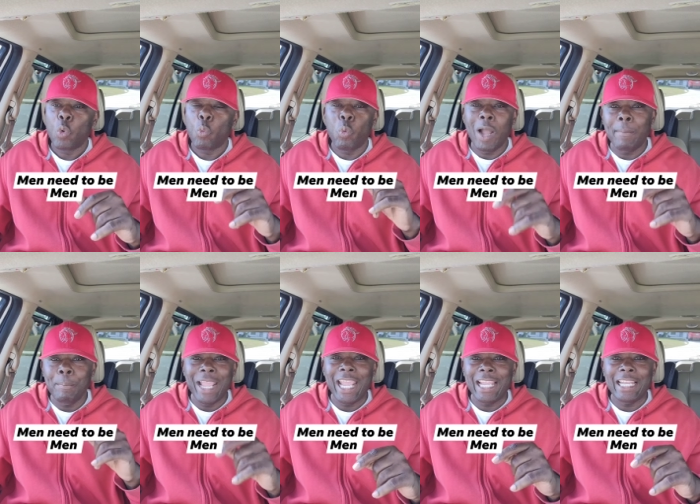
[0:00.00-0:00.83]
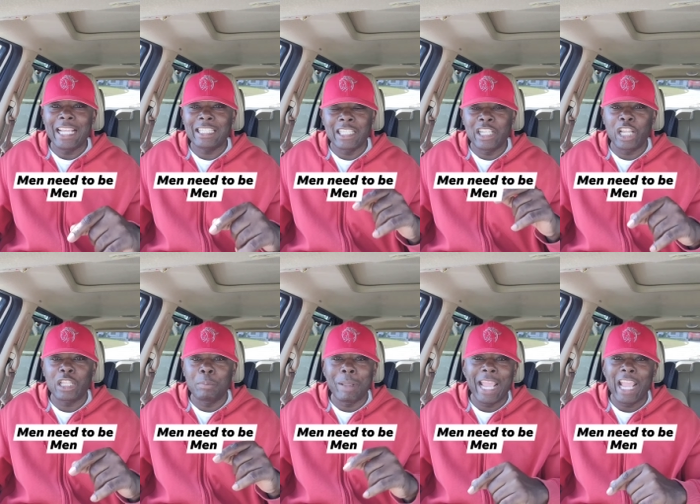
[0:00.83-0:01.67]
What man lets
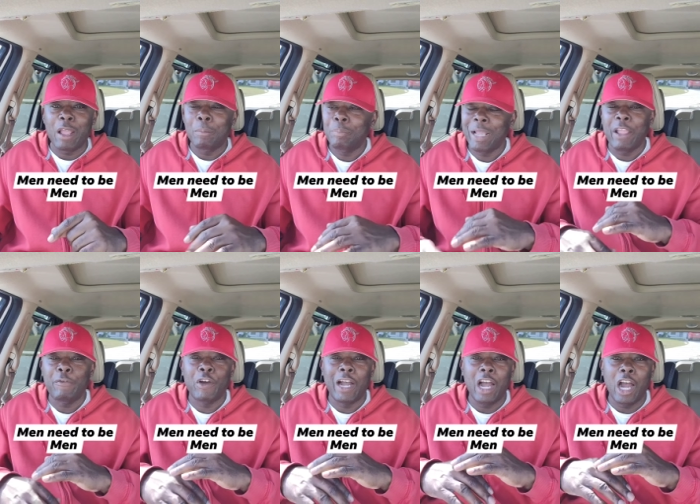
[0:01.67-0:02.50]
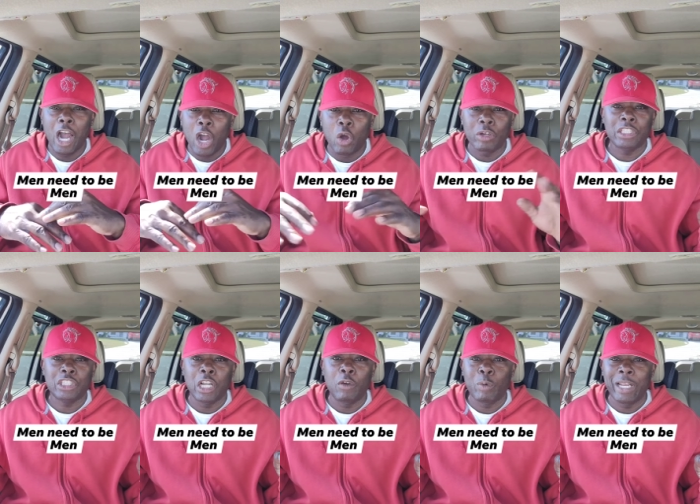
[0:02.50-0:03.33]
another man pay for all the
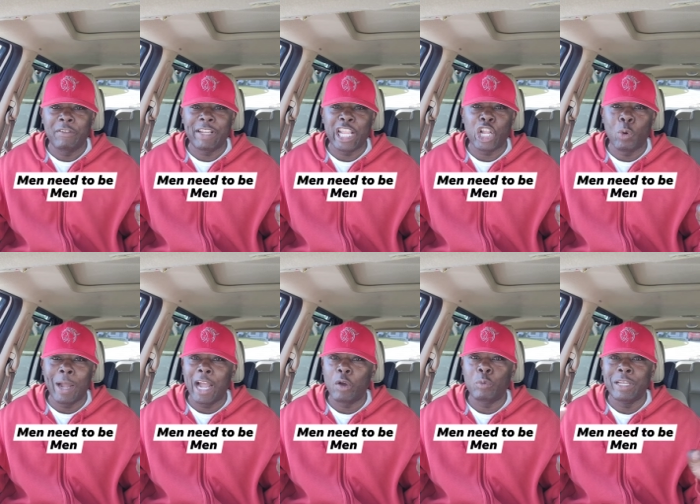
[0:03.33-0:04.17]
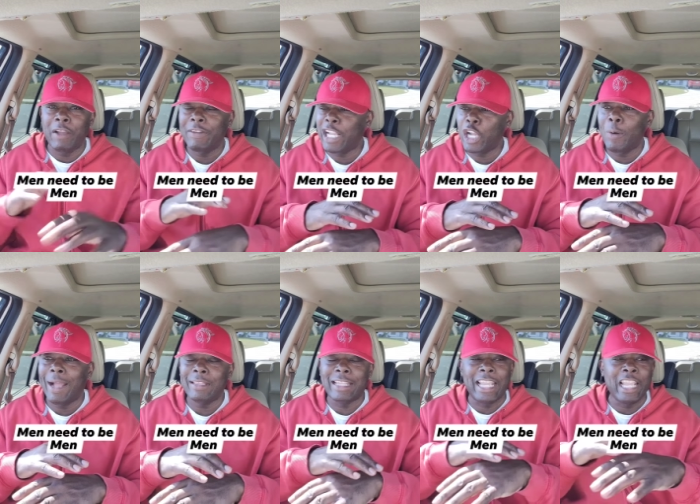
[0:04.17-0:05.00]
stuff whenever they go out? Whenever they go
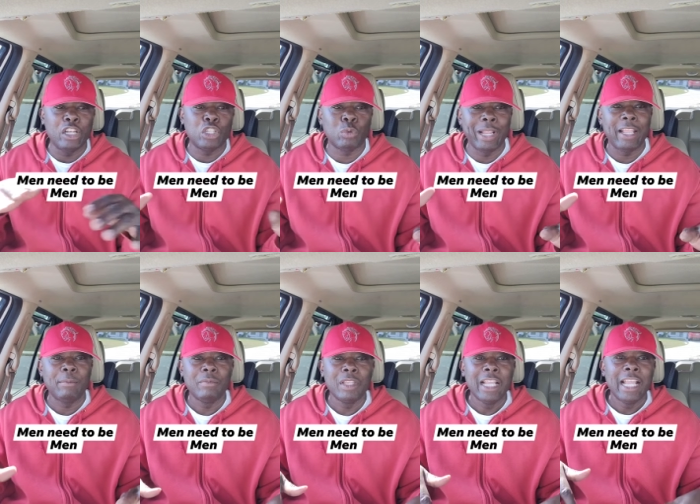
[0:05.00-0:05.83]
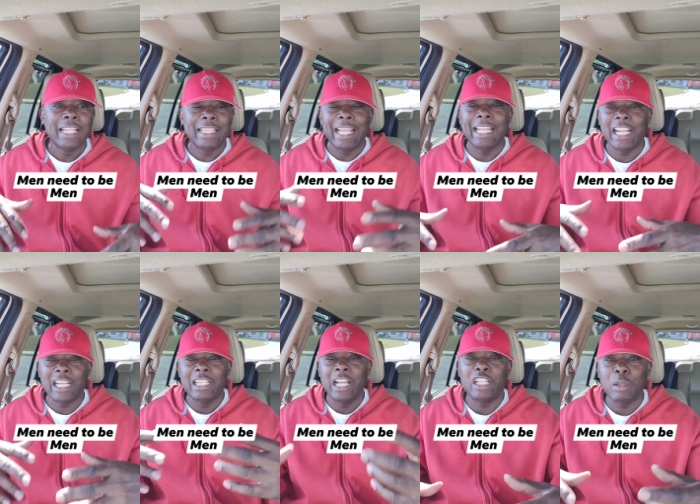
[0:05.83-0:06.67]
out to eat or drink, they let
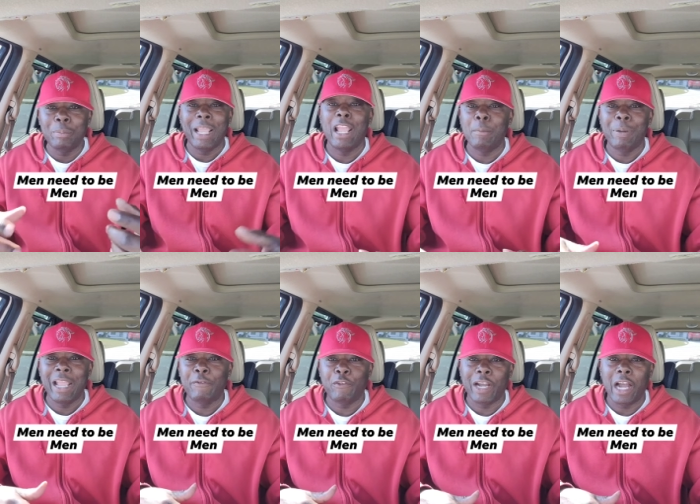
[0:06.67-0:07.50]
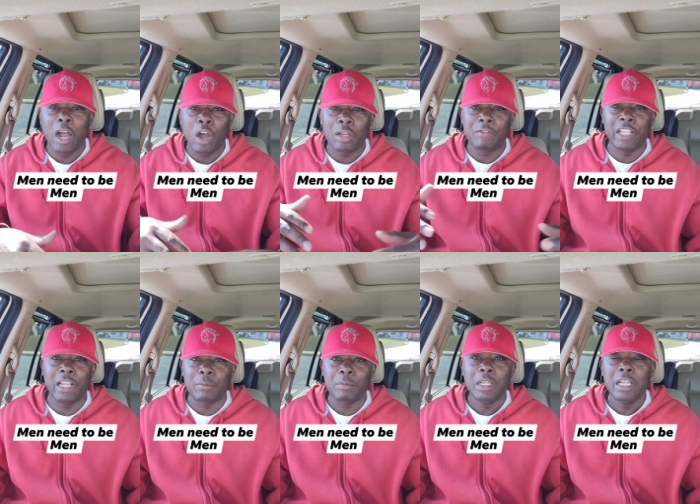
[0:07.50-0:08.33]
another man pay for all of
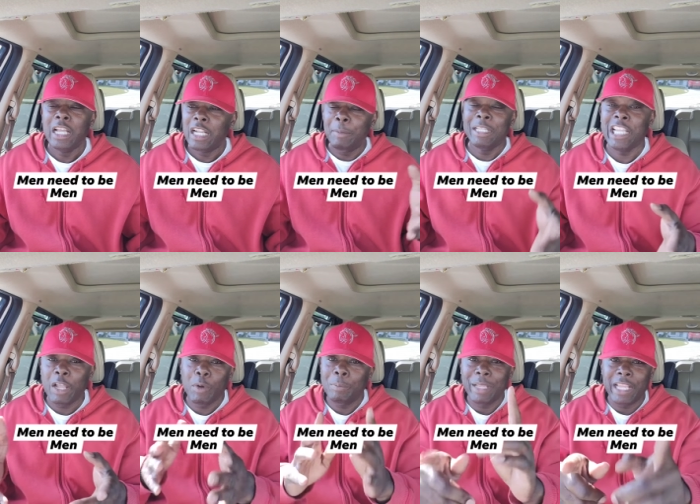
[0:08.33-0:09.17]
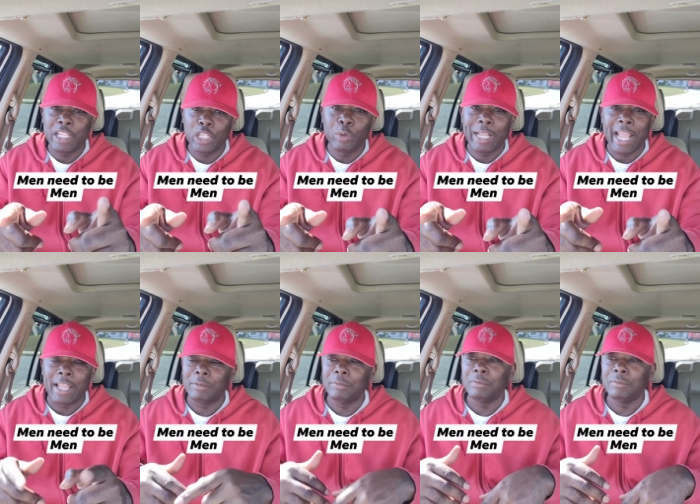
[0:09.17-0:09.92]
them. Let me tell you what men do that.